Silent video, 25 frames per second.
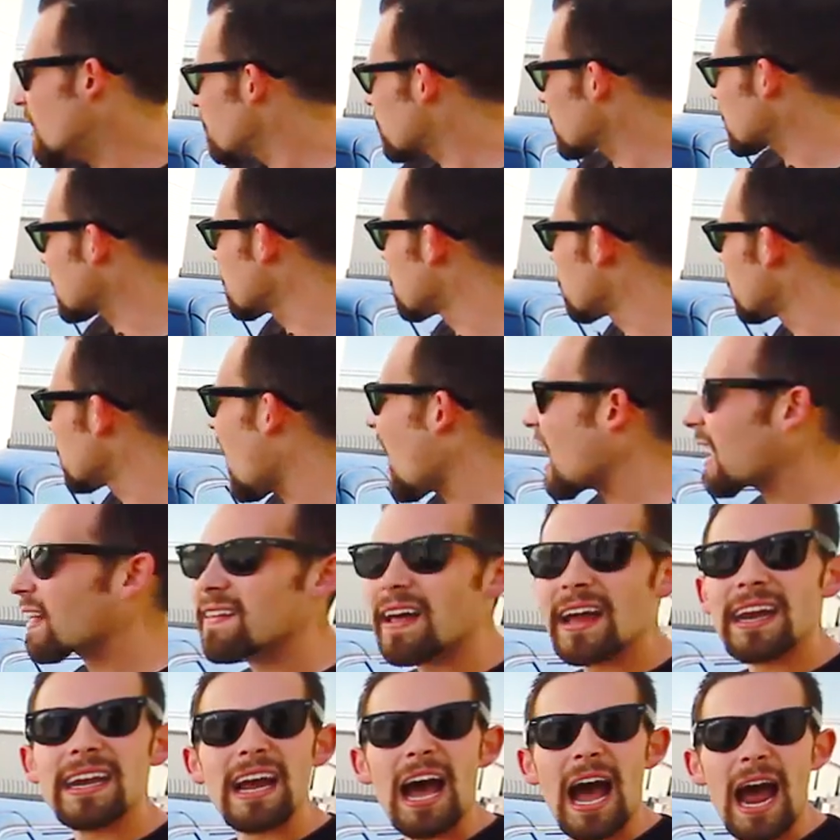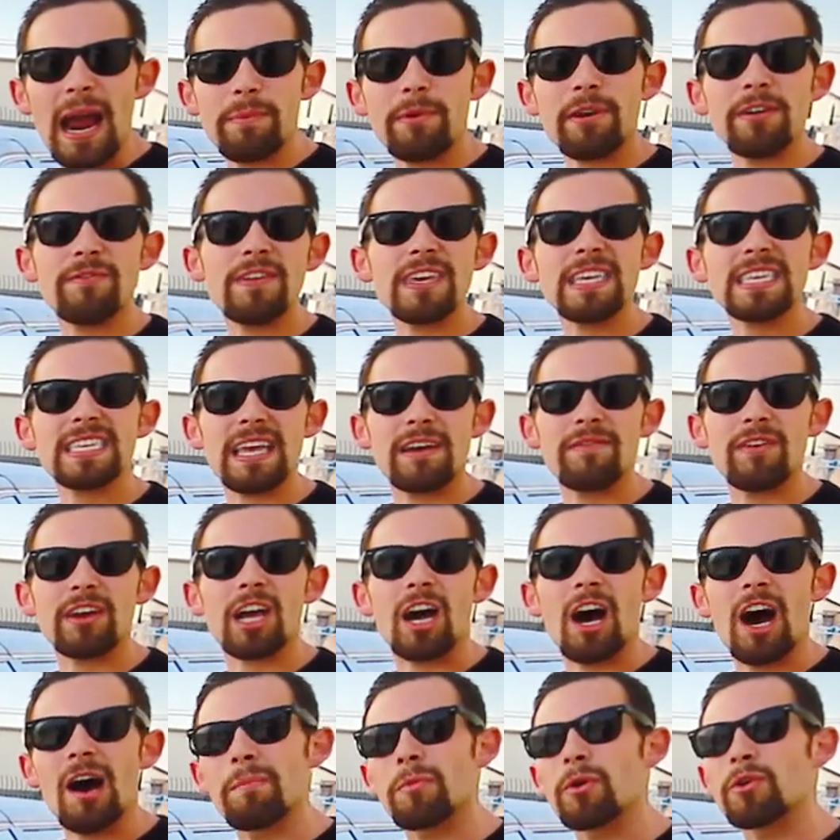But the Blacklight and Hybrid V7
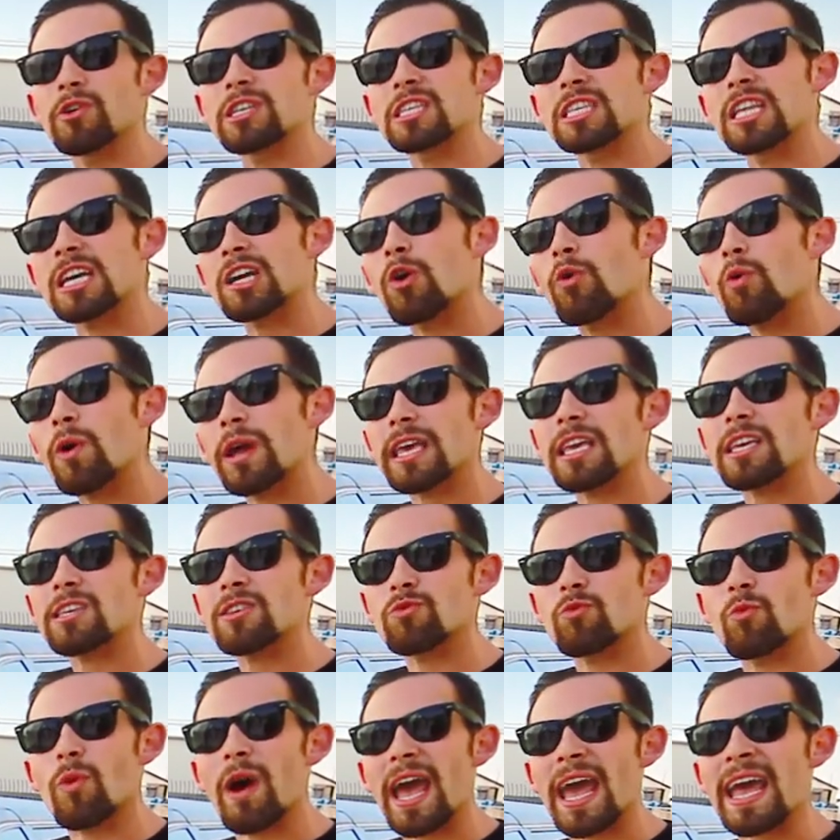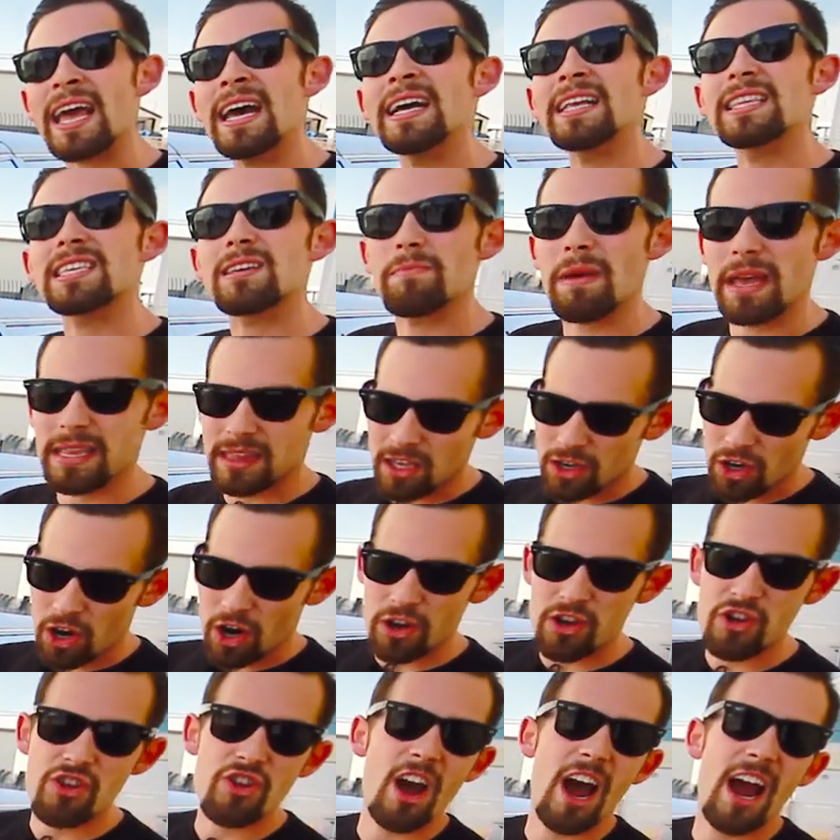combo is the quickest way to make the
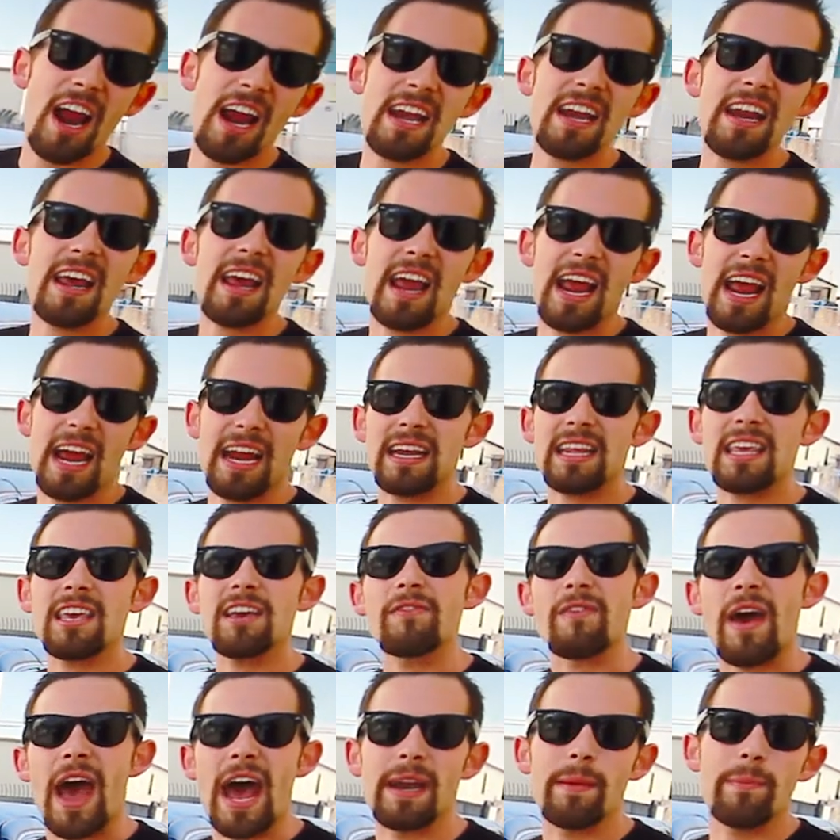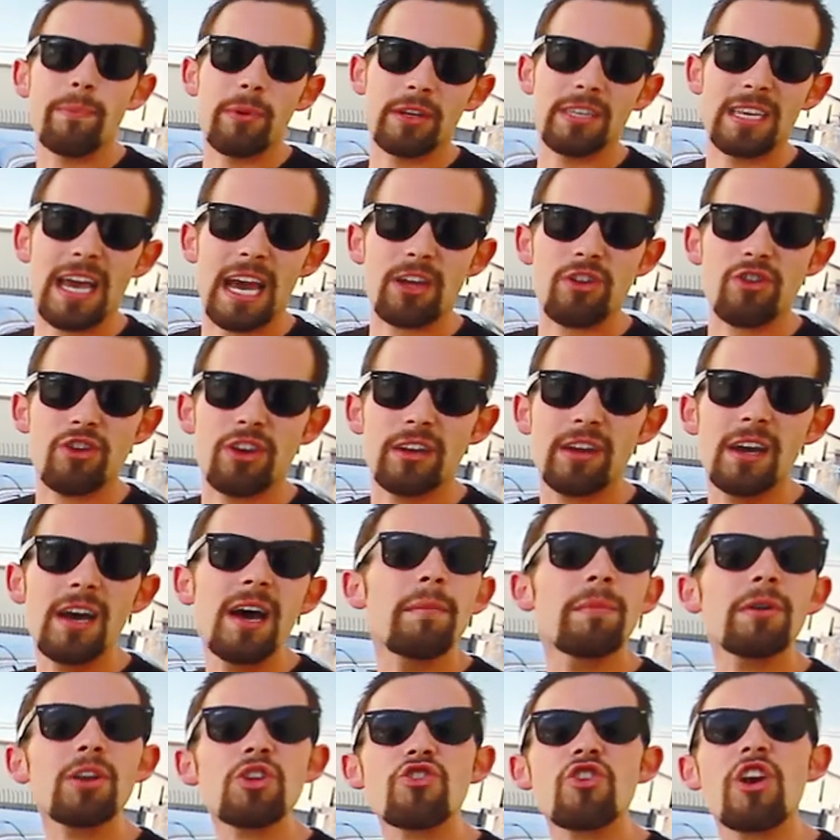car shine and give added protection.
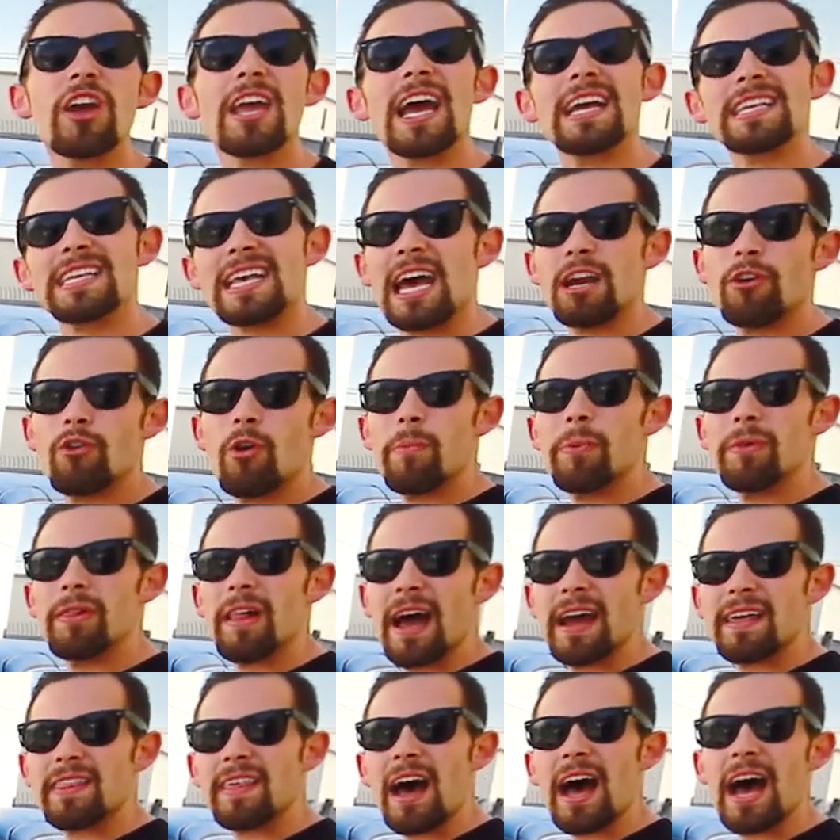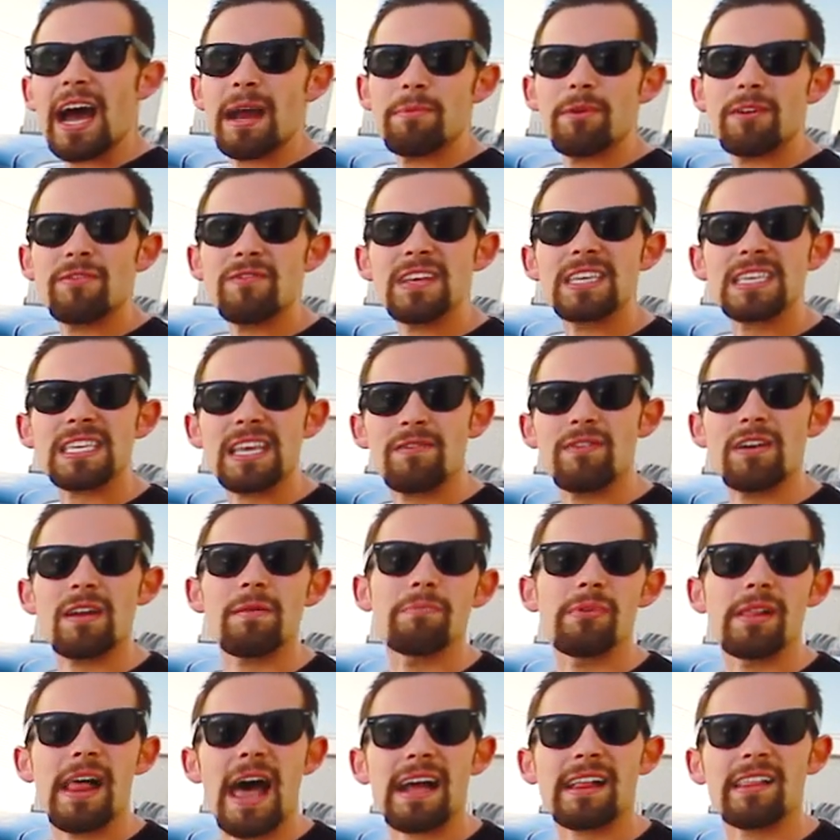I'm gonna show you guys how to apply the Hybrid V7
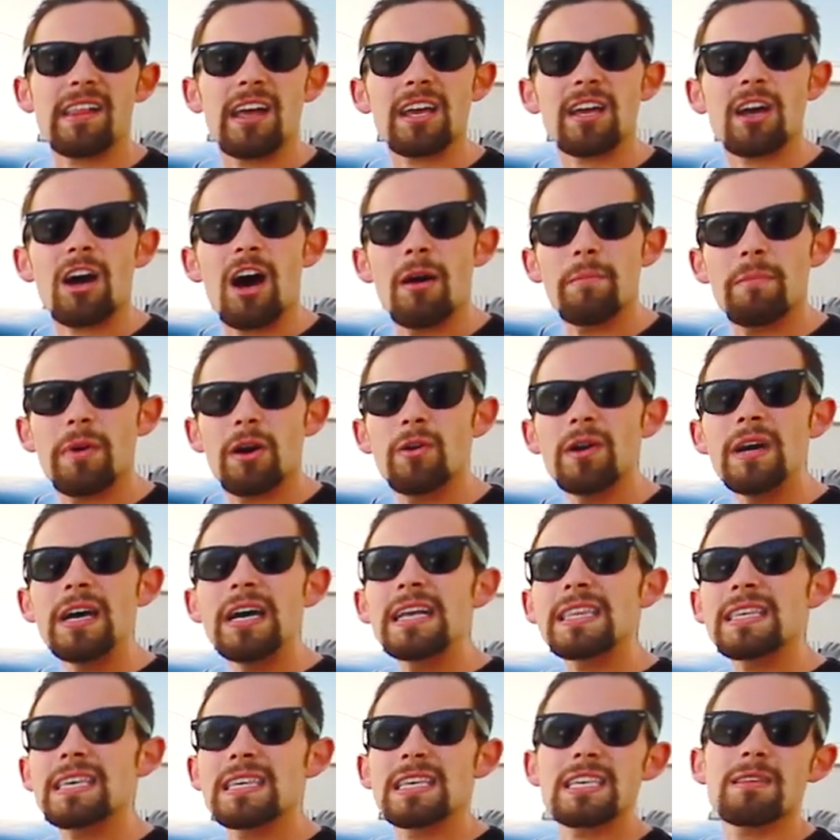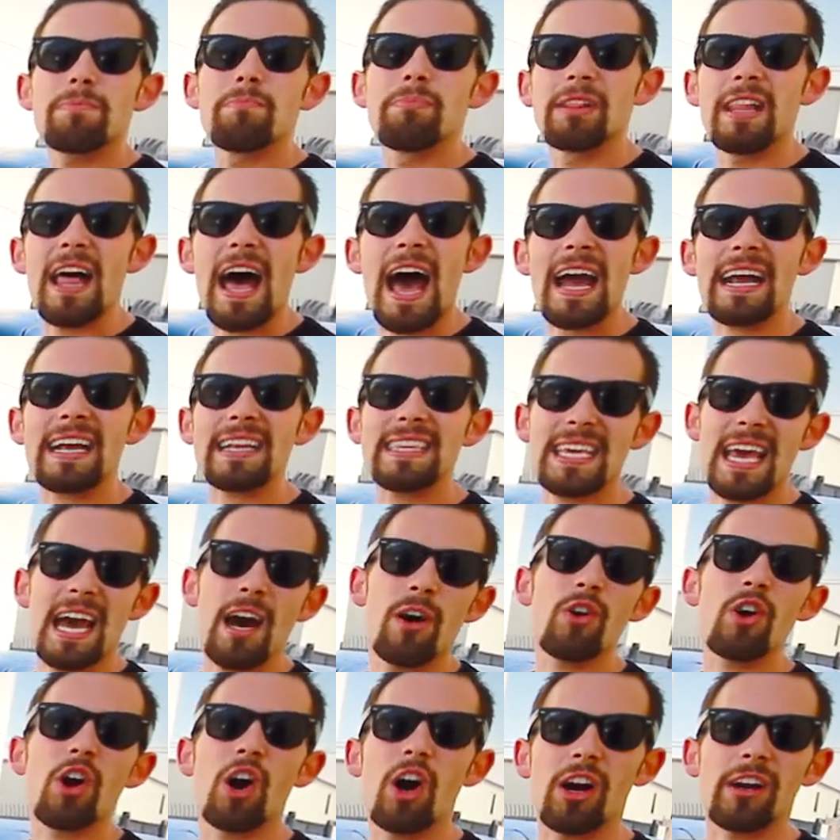and Blacklight combo to this black
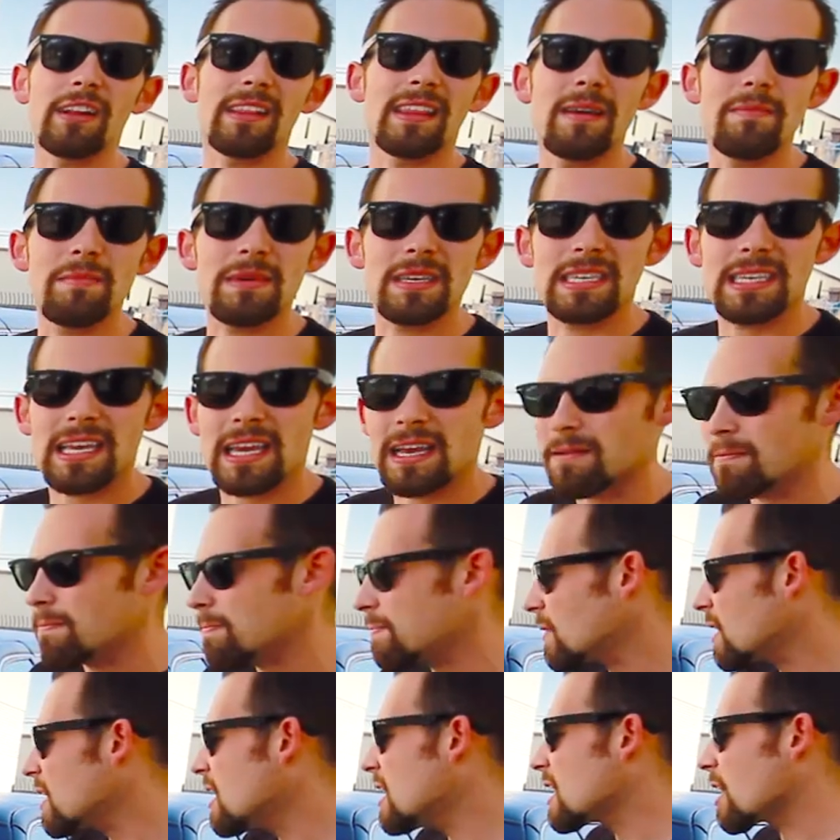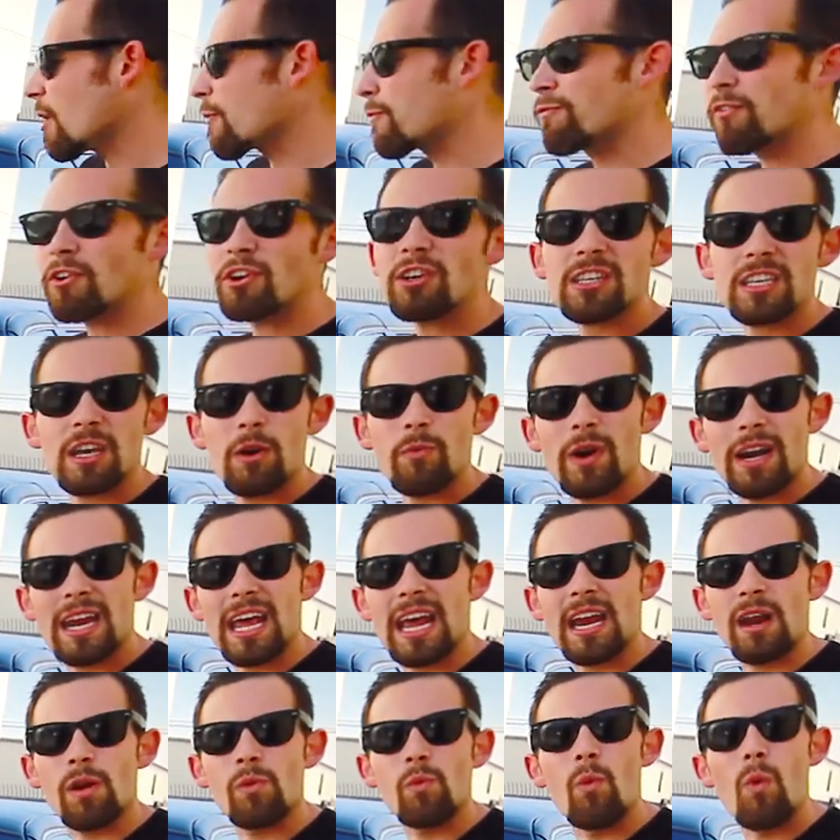town car limousine. Now first I went
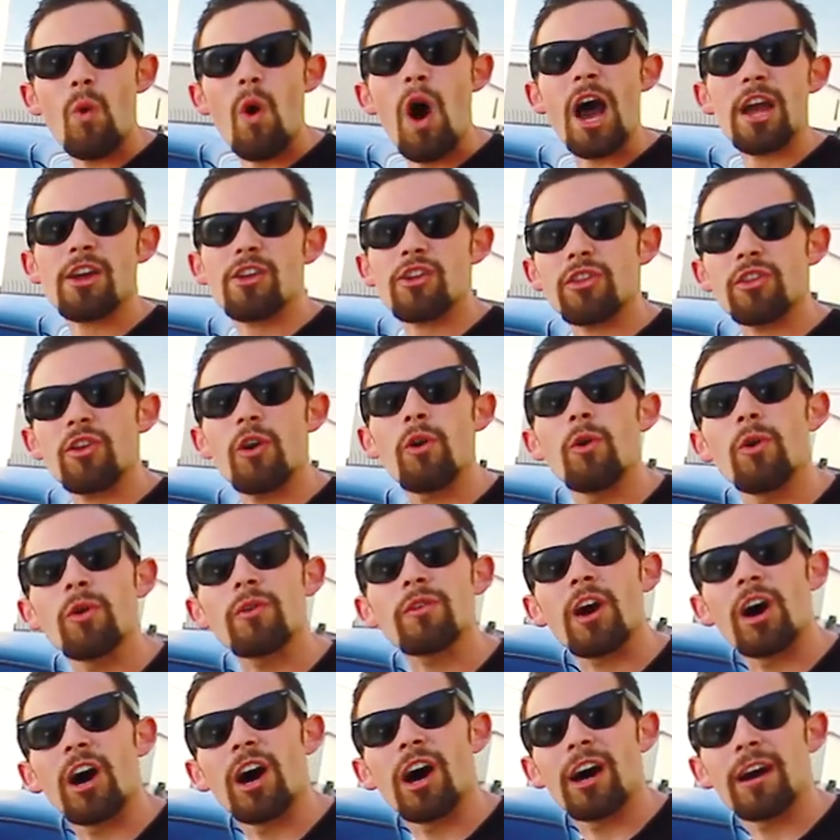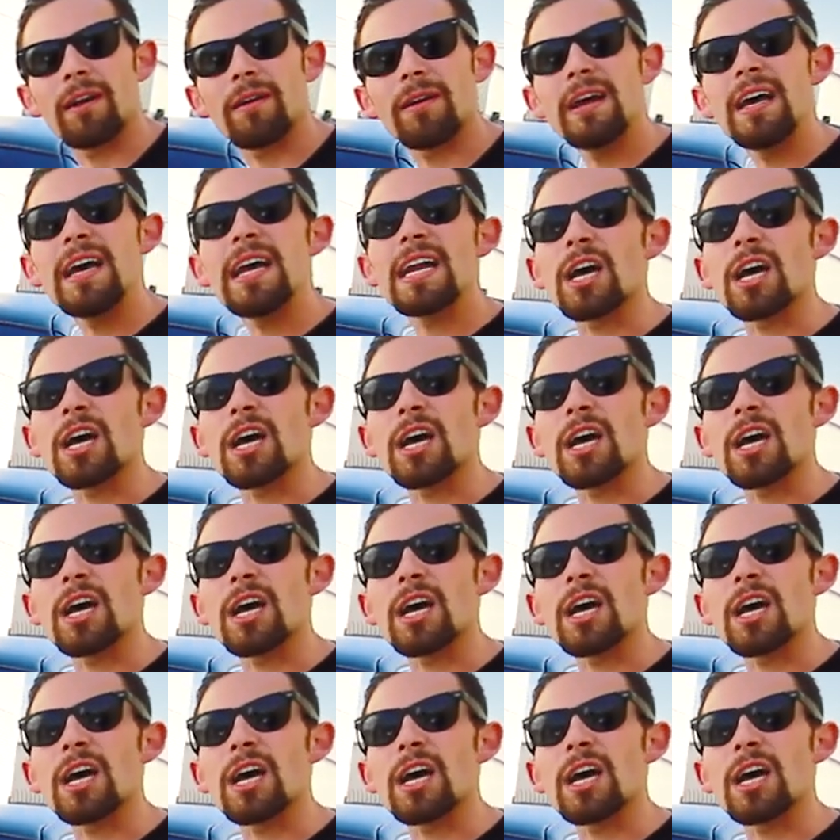ahead and washed the whole car.